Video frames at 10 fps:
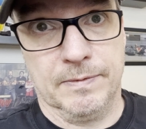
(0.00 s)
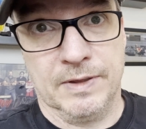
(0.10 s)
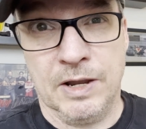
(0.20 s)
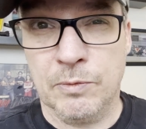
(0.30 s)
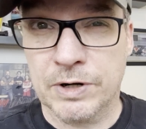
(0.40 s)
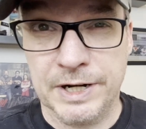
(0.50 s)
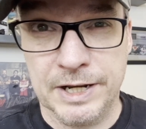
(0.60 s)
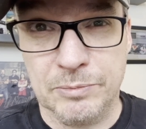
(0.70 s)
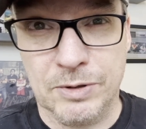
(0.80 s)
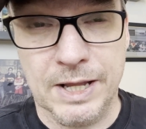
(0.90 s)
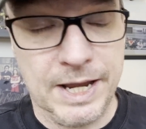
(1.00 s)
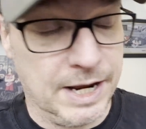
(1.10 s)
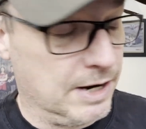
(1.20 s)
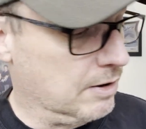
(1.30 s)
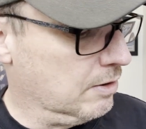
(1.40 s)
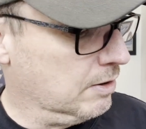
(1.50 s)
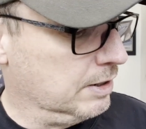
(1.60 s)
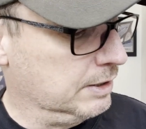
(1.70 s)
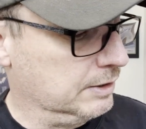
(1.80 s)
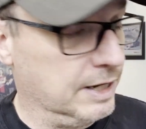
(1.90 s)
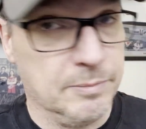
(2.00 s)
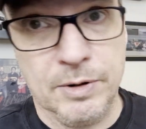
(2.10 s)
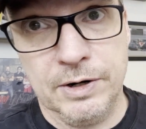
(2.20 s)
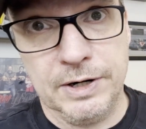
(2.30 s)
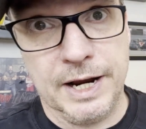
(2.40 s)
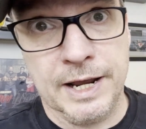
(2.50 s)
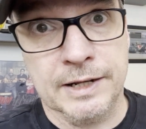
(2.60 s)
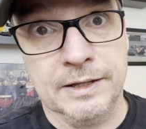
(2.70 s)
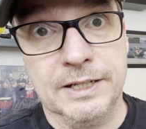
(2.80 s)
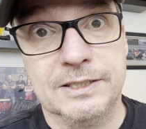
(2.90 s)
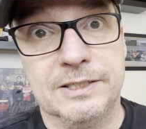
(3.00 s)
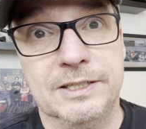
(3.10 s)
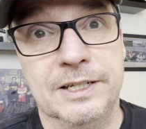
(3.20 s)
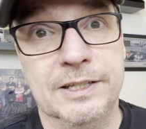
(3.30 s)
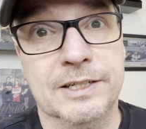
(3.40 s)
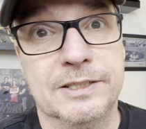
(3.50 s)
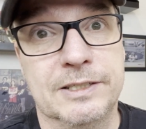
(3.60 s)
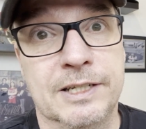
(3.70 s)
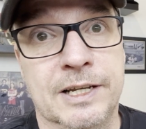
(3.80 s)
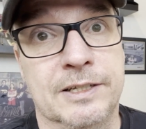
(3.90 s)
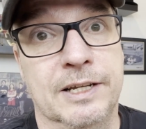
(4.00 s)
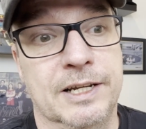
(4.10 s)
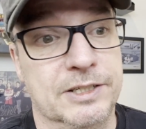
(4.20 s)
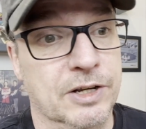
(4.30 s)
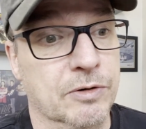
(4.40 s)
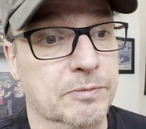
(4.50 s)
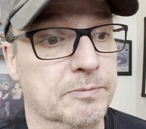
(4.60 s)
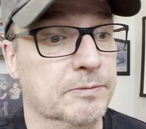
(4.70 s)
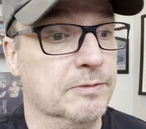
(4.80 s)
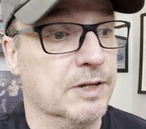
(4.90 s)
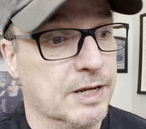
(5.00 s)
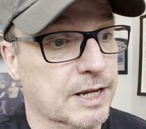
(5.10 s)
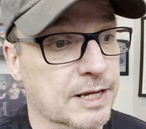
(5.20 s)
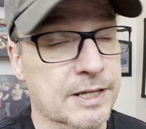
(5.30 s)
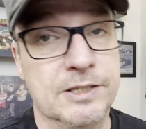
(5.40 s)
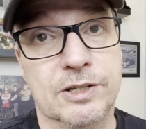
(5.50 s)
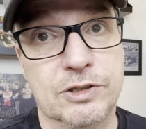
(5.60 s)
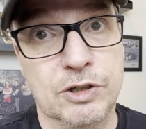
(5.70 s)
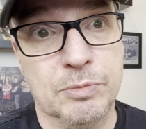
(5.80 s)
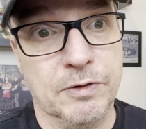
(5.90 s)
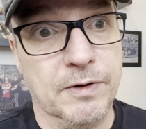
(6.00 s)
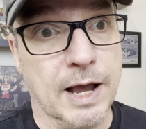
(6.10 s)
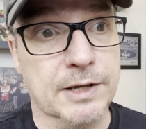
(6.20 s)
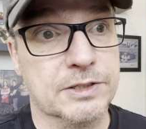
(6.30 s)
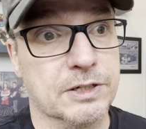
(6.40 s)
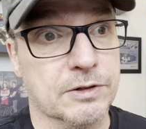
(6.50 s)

Now we're going to hit play on LightBurn and let's see this thing dice out. Is it super fast?